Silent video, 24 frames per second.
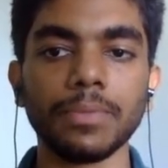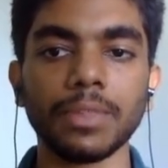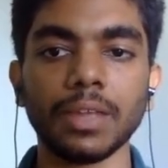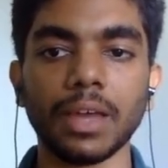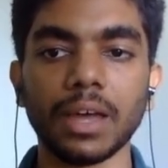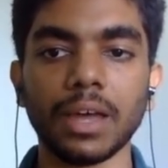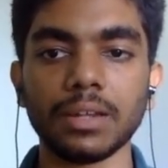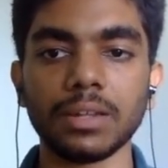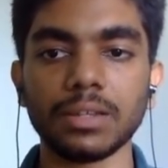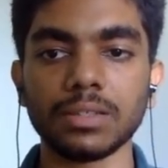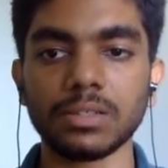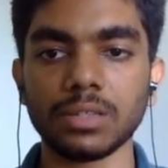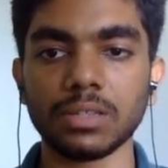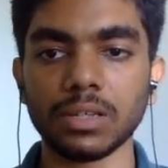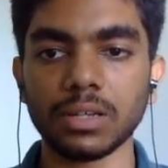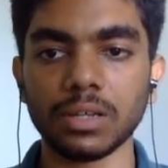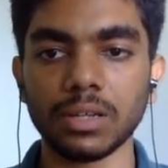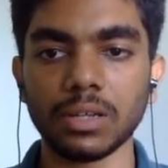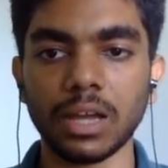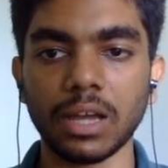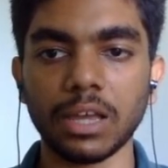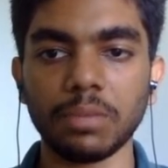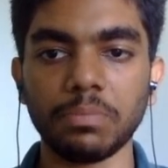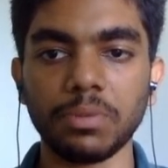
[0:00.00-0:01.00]
and its
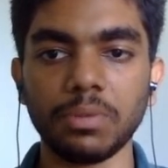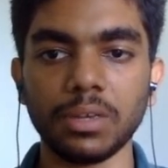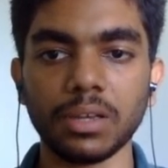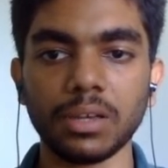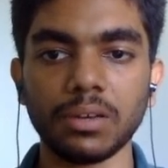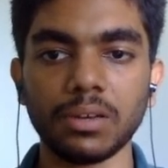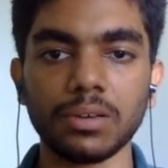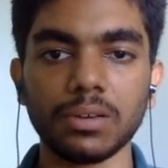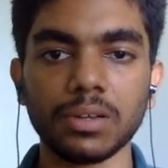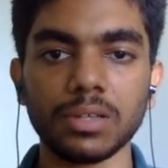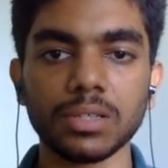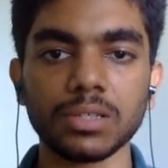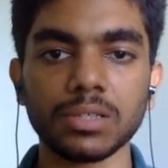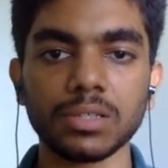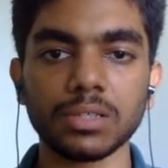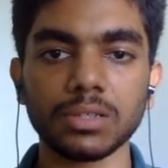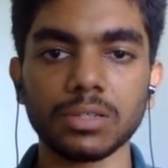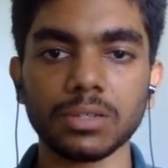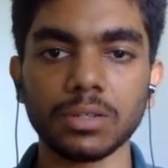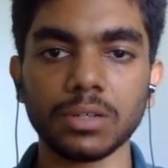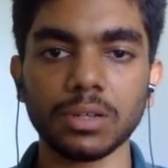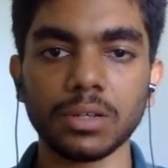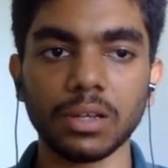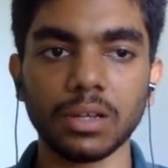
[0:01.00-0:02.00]
IP address,
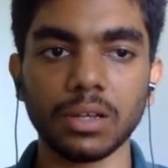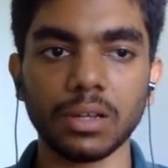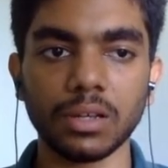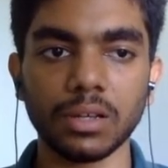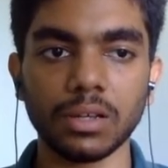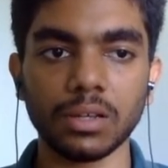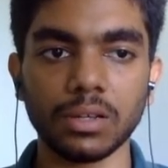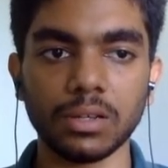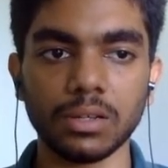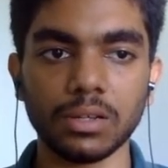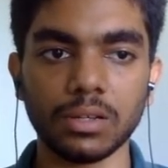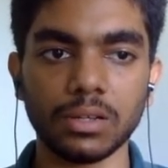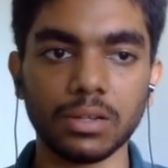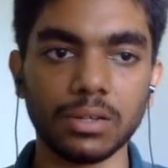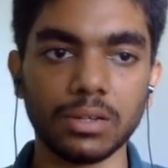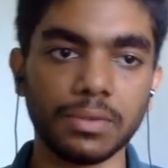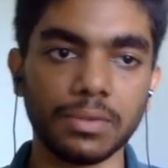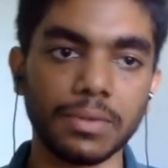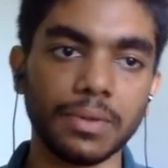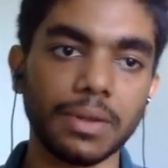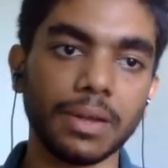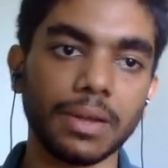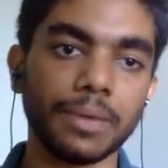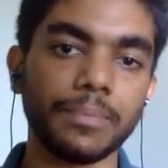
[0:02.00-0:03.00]

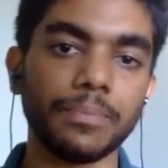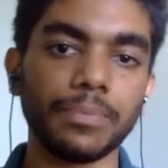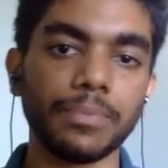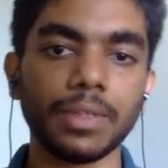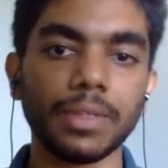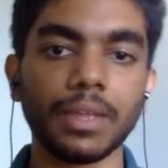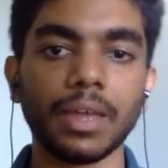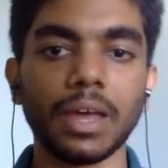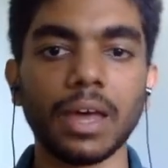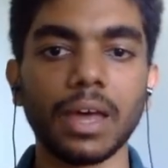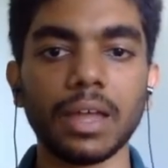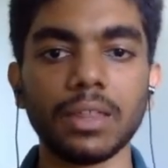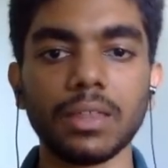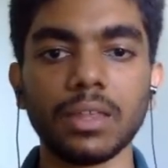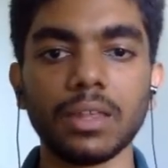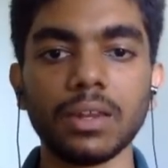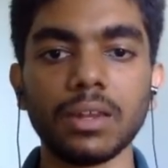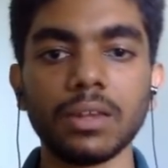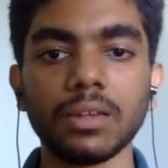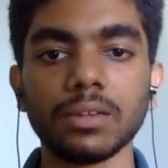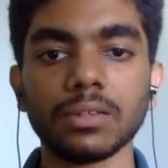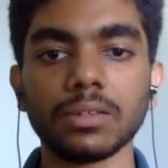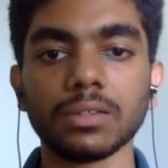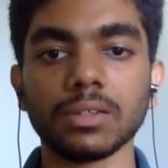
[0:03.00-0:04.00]
and
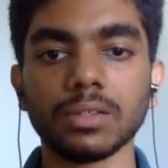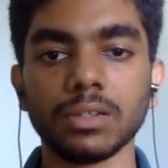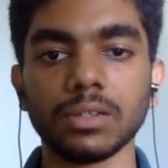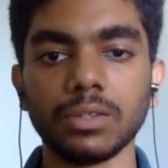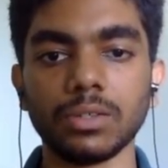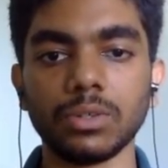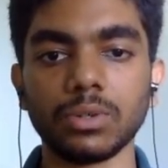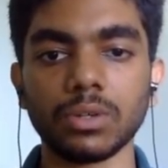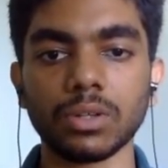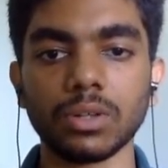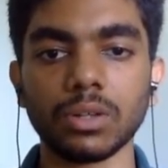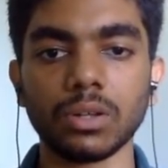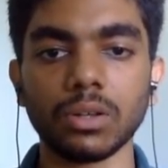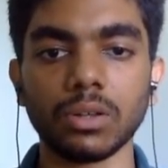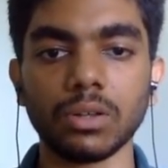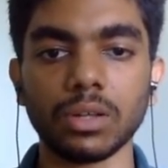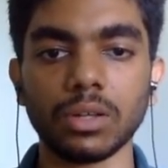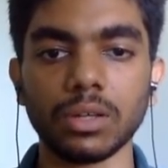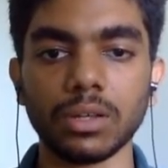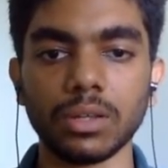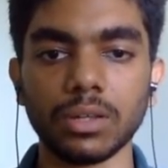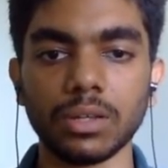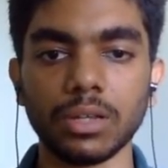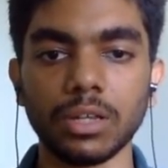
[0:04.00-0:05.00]
then you can
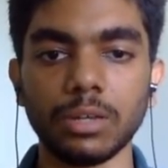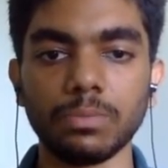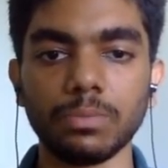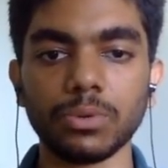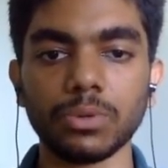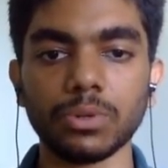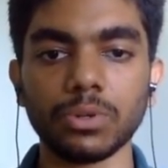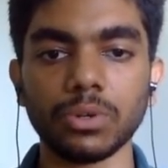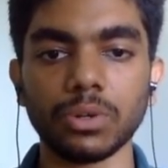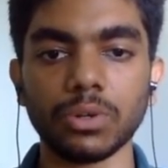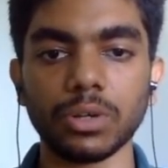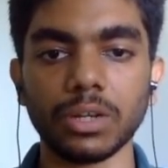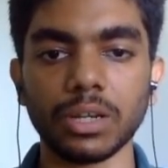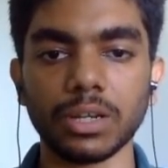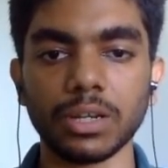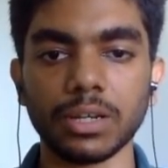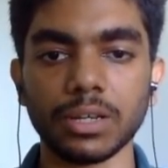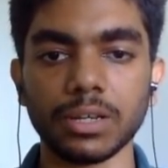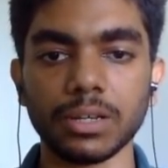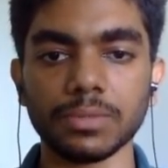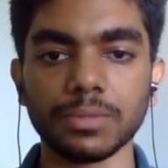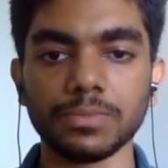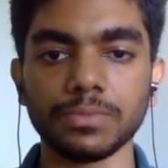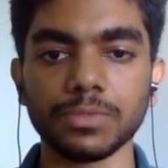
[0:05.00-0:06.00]
input your
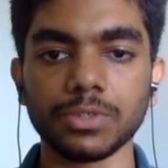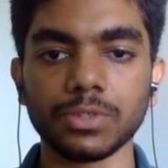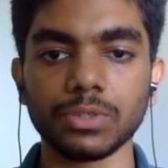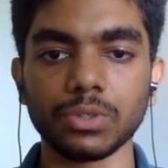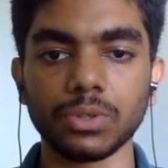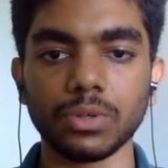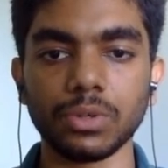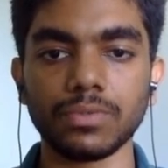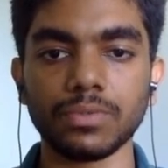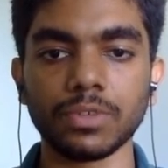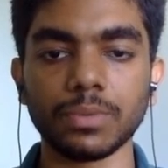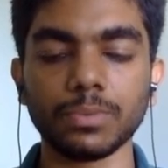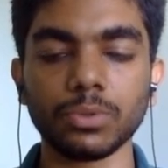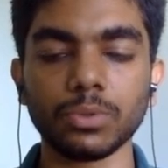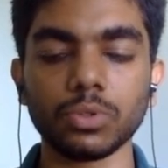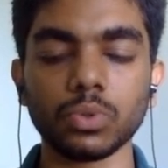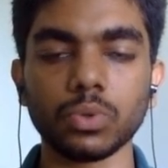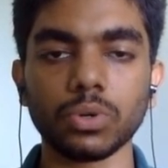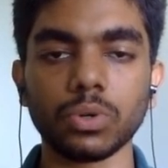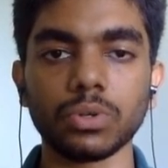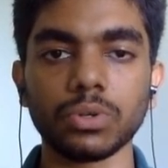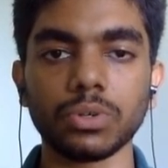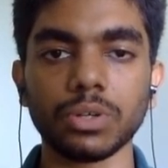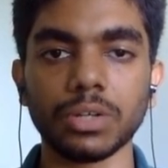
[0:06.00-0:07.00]
data. So if suppose you
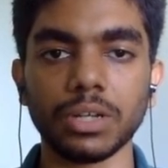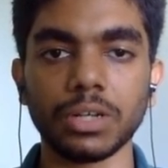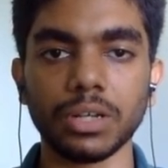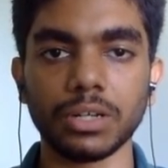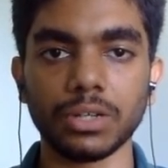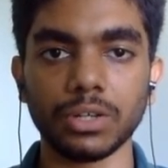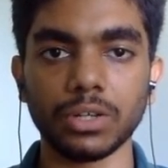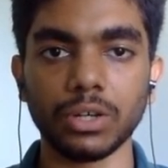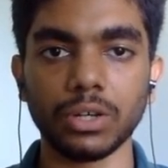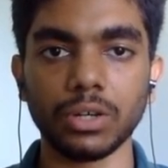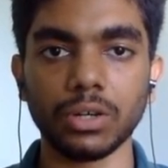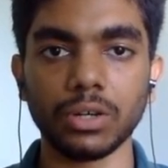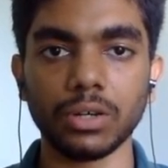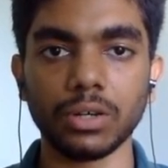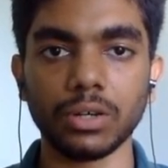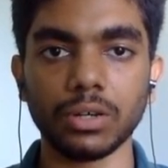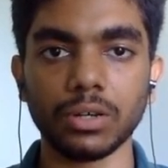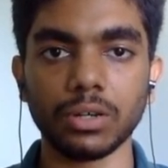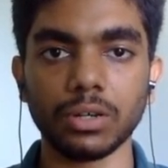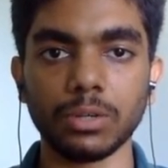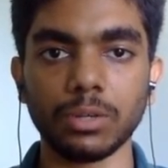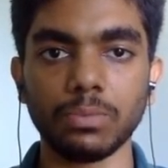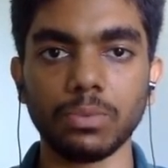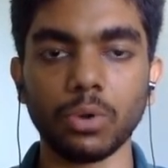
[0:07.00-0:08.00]
want to create
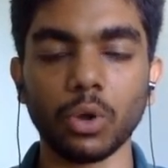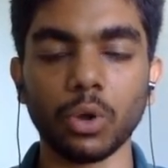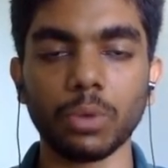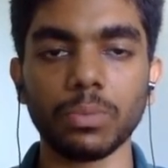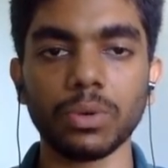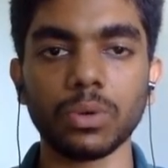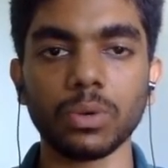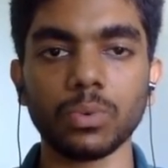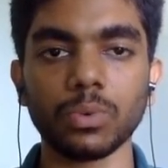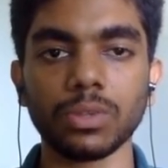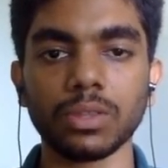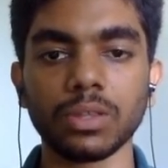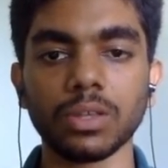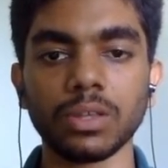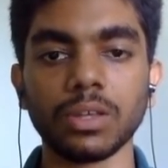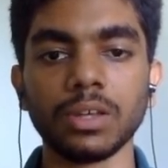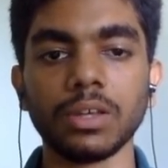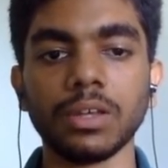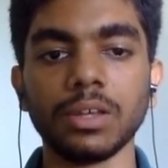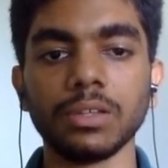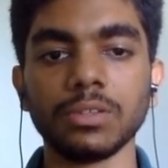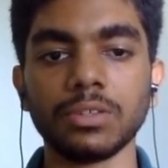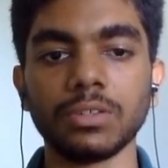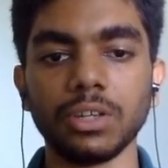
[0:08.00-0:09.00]
a deployment with
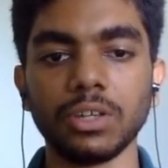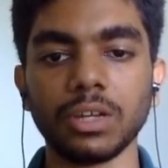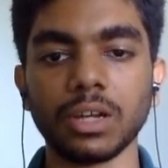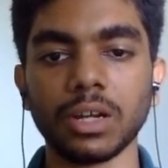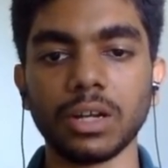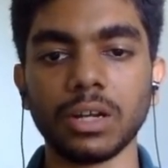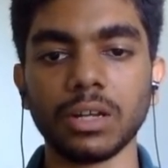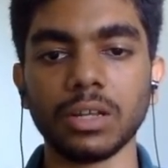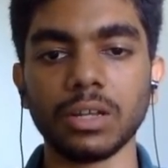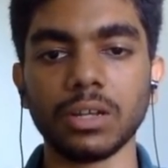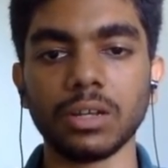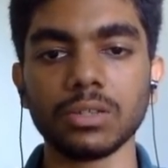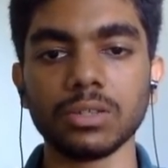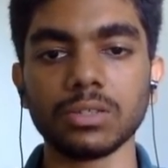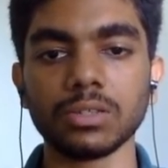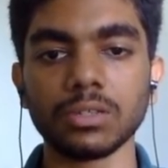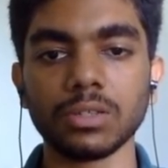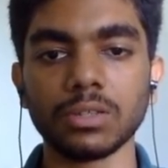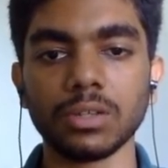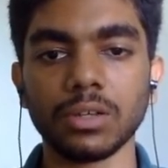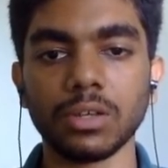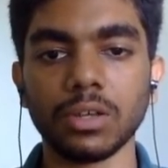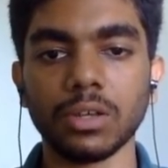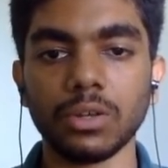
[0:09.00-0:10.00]
3 containers,
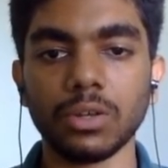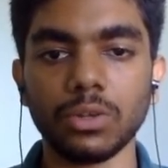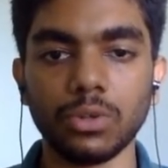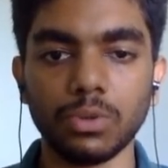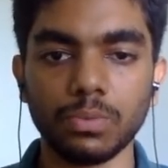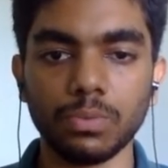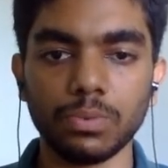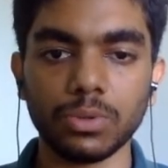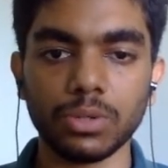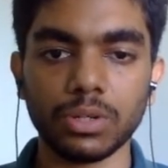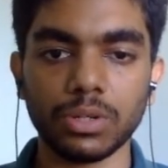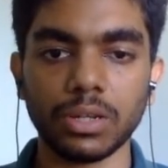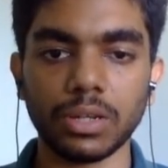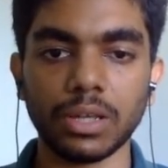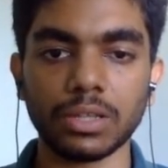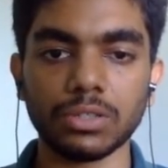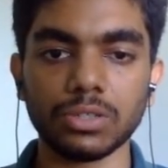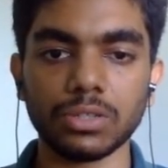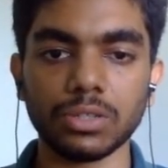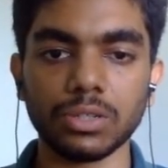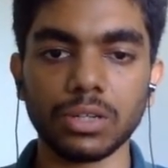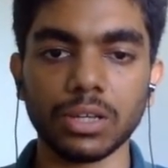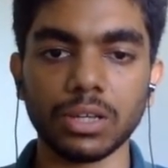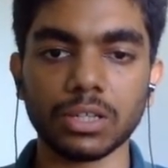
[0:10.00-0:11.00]
you put
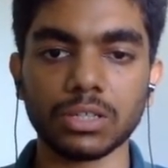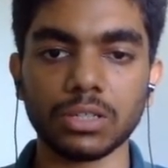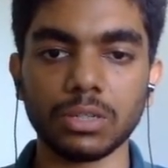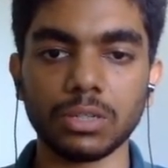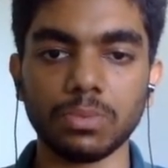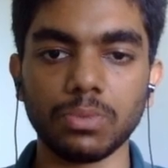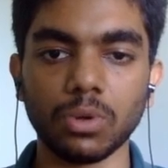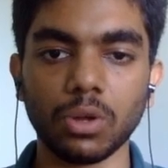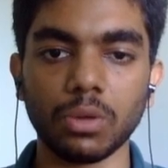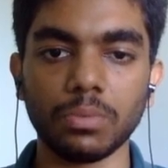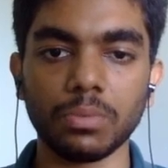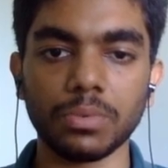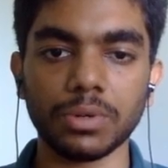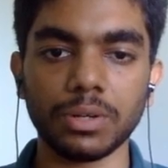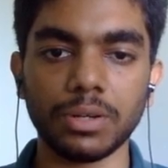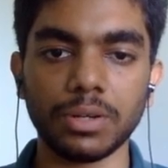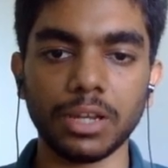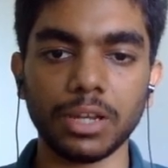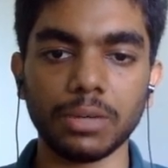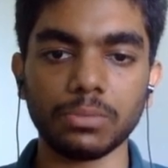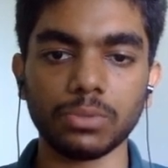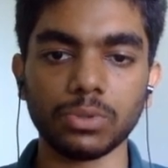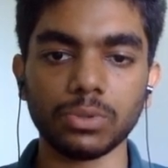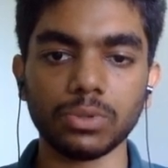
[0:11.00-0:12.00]
nginx deployment
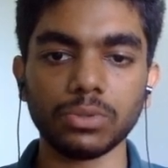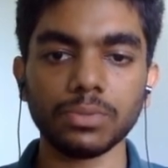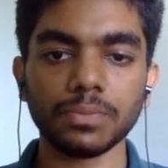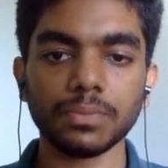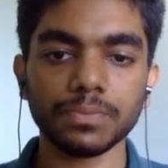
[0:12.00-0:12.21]
demo